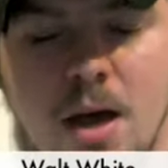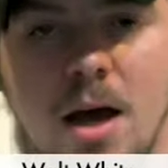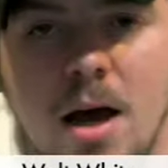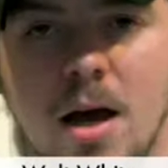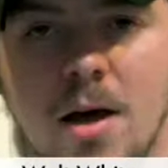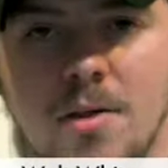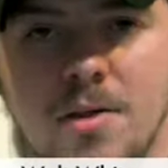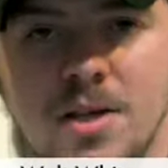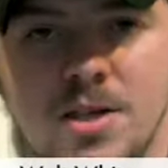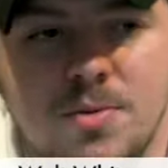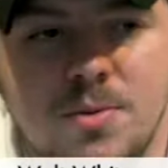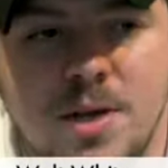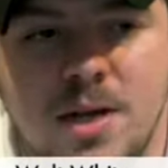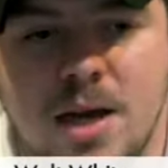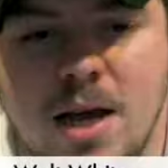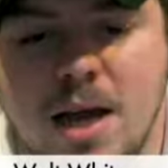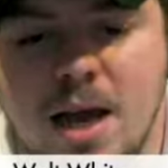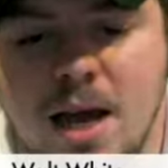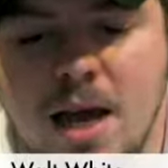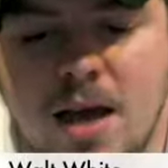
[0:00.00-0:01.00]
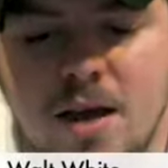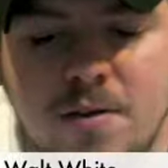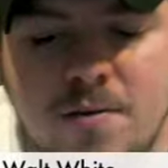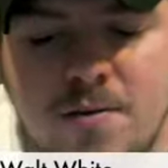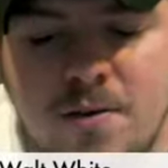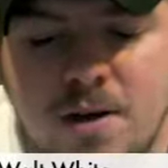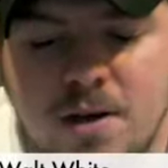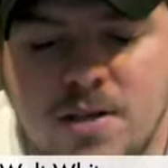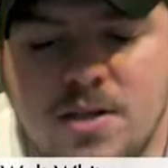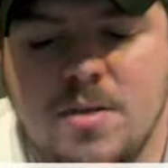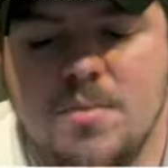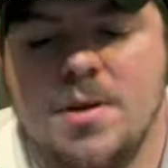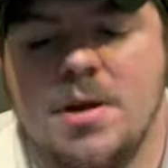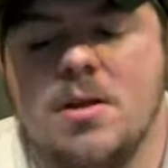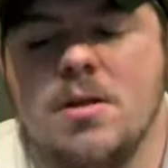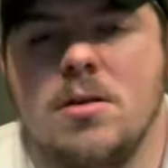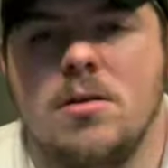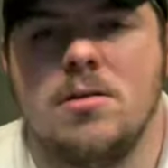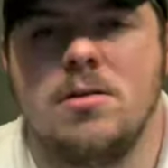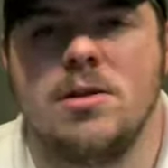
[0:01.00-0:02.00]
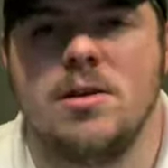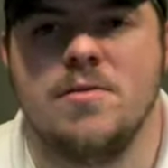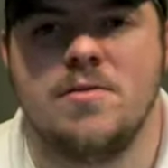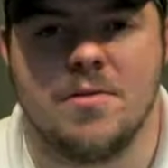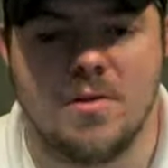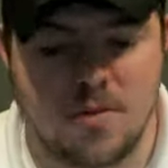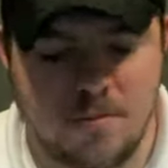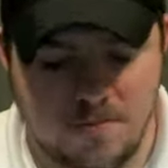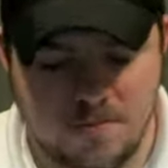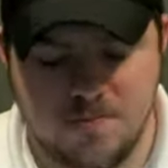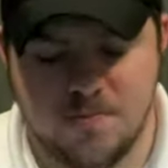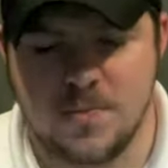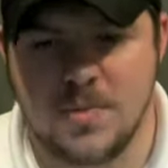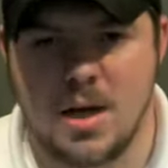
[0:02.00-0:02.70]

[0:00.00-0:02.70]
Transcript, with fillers: Uh, this week I have uh, something a little different.